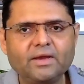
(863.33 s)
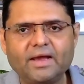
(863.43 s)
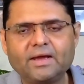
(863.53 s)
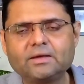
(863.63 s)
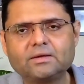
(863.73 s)

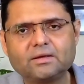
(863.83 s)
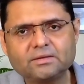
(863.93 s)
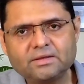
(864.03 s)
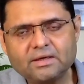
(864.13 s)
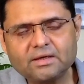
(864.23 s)
And
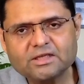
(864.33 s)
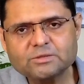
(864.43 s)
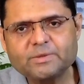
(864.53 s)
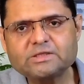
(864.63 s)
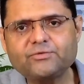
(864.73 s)
the
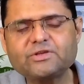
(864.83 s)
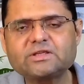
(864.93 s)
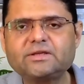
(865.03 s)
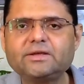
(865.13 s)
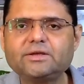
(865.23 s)

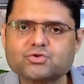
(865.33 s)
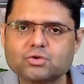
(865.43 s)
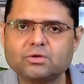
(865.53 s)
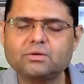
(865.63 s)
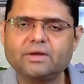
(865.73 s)
specificity
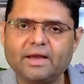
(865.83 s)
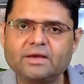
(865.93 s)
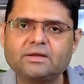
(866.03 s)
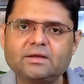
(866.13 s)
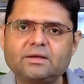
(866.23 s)
should
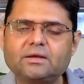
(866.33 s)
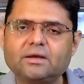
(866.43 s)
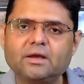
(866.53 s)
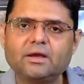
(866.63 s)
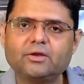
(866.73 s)
enter
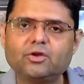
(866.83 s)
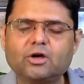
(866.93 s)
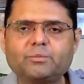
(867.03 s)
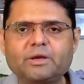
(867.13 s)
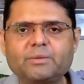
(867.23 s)

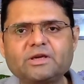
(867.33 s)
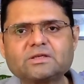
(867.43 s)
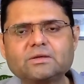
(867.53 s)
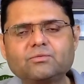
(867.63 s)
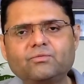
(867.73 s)
your
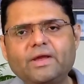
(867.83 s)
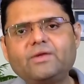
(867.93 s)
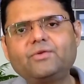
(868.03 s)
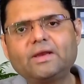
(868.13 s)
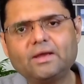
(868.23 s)
preparation very,
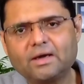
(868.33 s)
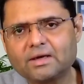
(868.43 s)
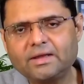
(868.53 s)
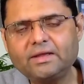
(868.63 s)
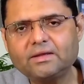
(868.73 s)
very
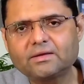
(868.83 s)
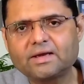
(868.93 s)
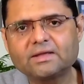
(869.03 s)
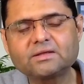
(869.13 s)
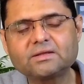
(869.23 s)
early
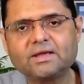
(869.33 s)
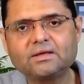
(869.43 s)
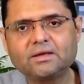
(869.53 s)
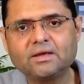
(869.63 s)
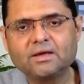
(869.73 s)
rather
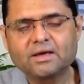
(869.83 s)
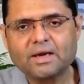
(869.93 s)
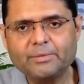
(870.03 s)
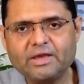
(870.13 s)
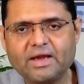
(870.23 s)
than
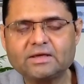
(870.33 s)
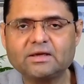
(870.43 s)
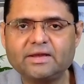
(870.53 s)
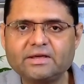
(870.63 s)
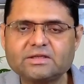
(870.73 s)
coming at a
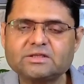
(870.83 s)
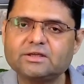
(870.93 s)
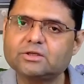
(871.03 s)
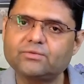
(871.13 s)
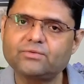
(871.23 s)
later
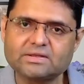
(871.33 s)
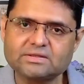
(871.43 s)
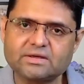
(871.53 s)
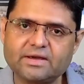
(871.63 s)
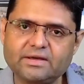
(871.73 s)
stage of
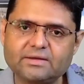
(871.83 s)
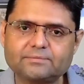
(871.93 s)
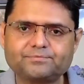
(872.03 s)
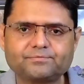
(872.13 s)
answer writing.